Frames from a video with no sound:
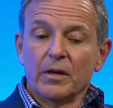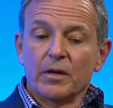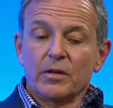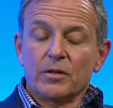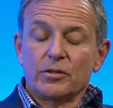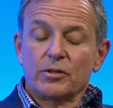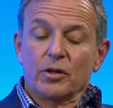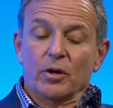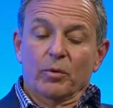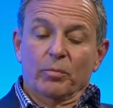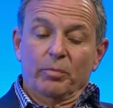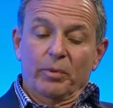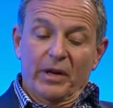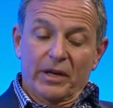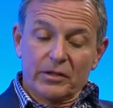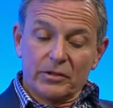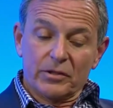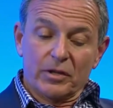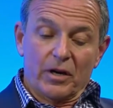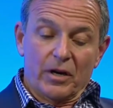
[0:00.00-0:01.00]
So
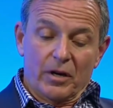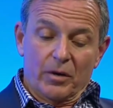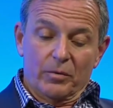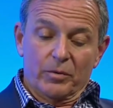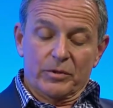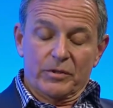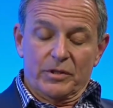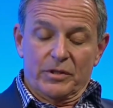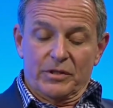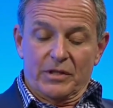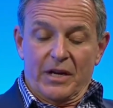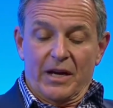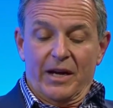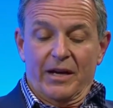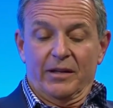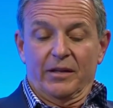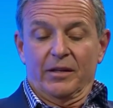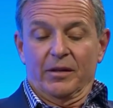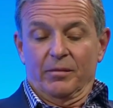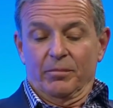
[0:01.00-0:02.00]
Pixar was
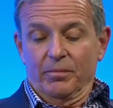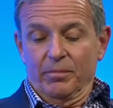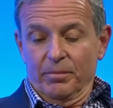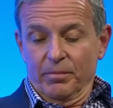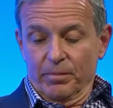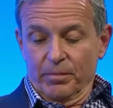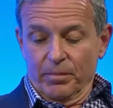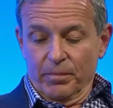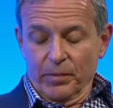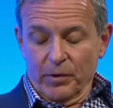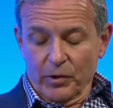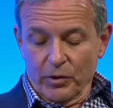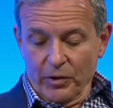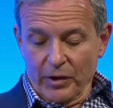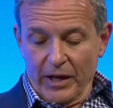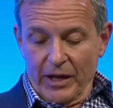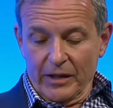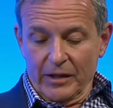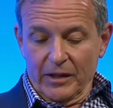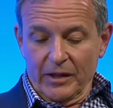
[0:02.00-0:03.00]
designed to
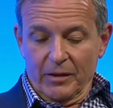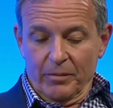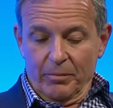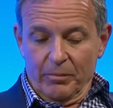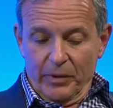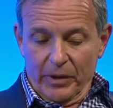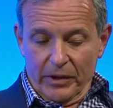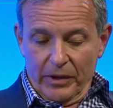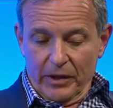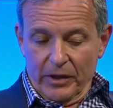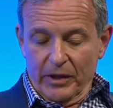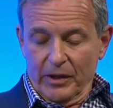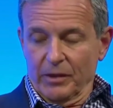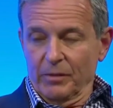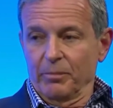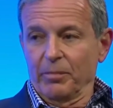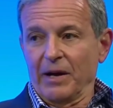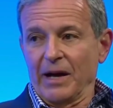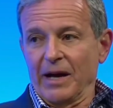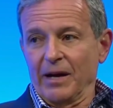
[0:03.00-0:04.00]
create the ability to
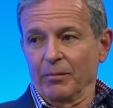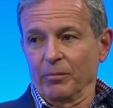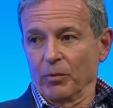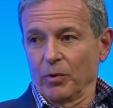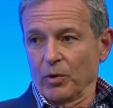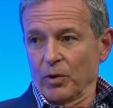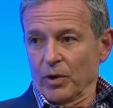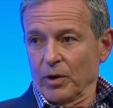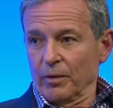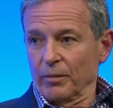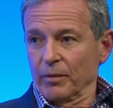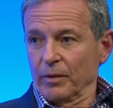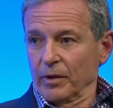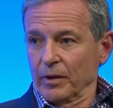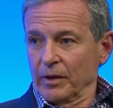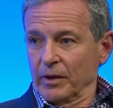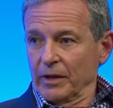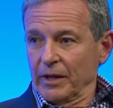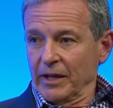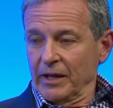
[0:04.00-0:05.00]
buy more
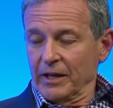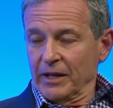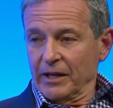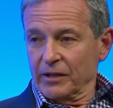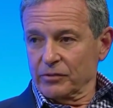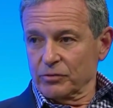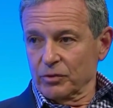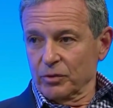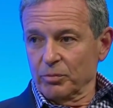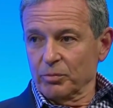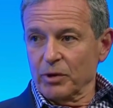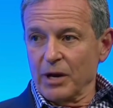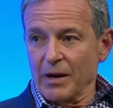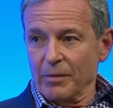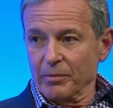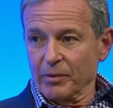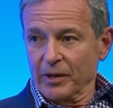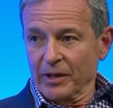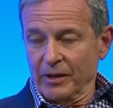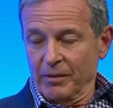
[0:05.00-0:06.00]
intellectual
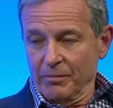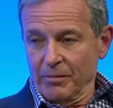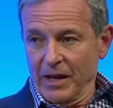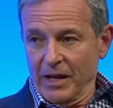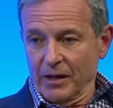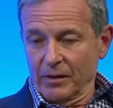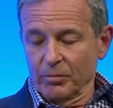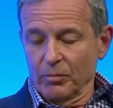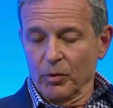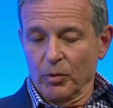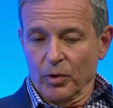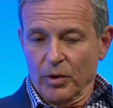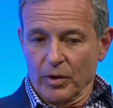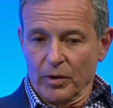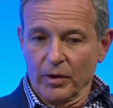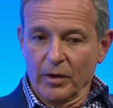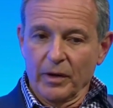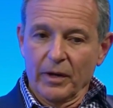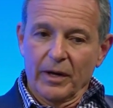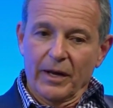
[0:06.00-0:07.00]
property and make more,
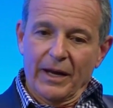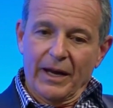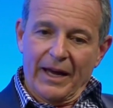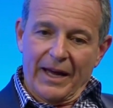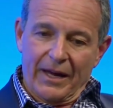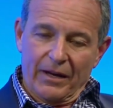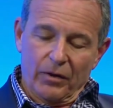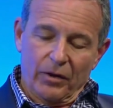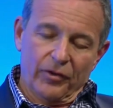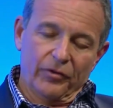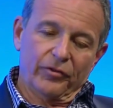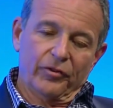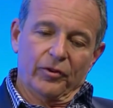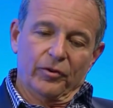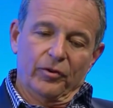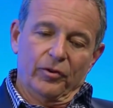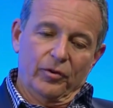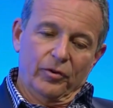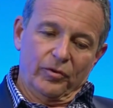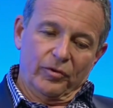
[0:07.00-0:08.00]
and also
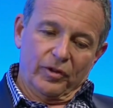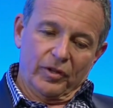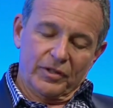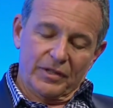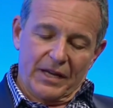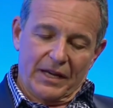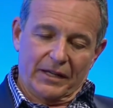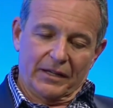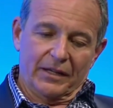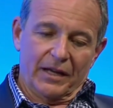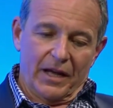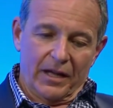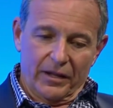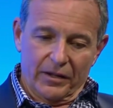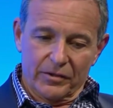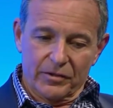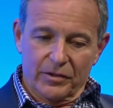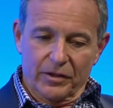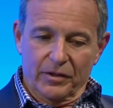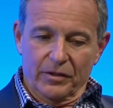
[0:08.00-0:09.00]
use the
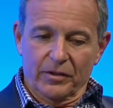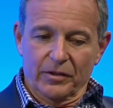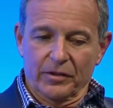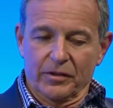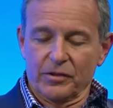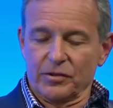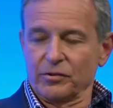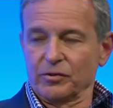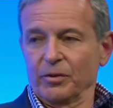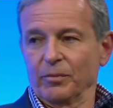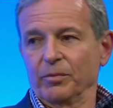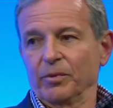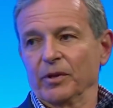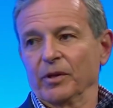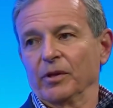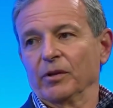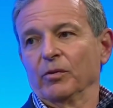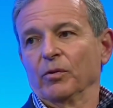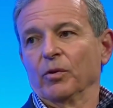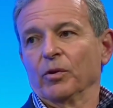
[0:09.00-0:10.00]
technology to distribute
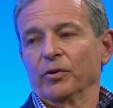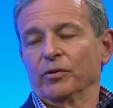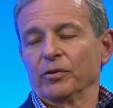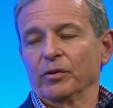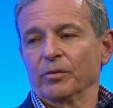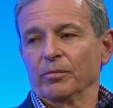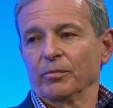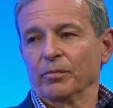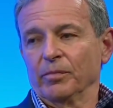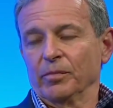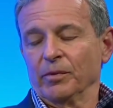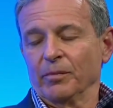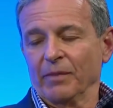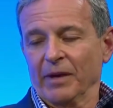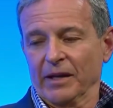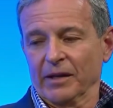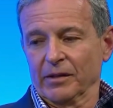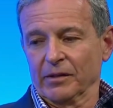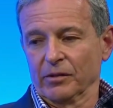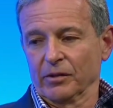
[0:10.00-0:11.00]
it or to make
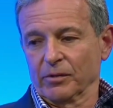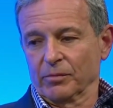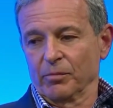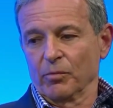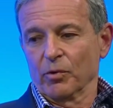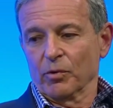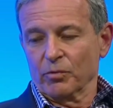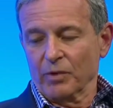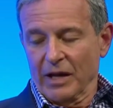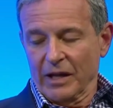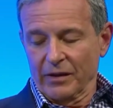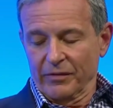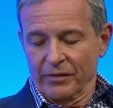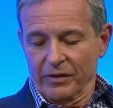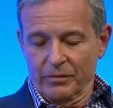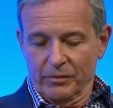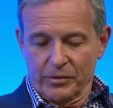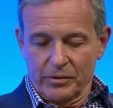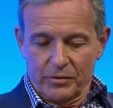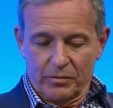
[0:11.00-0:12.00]
it look more relevant,
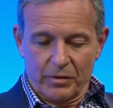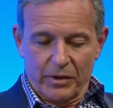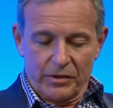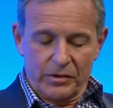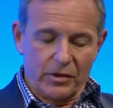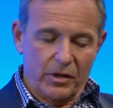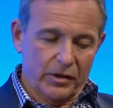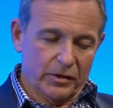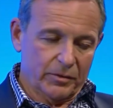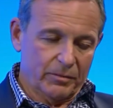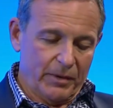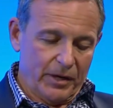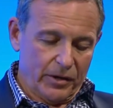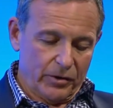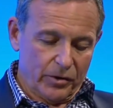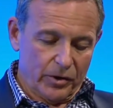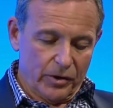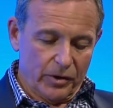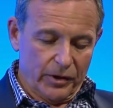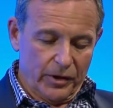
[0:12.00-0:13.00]
which is what I talked about
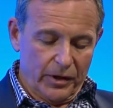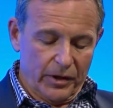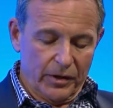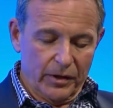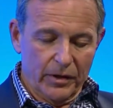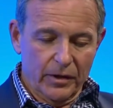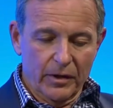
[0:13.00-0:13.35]
earlier.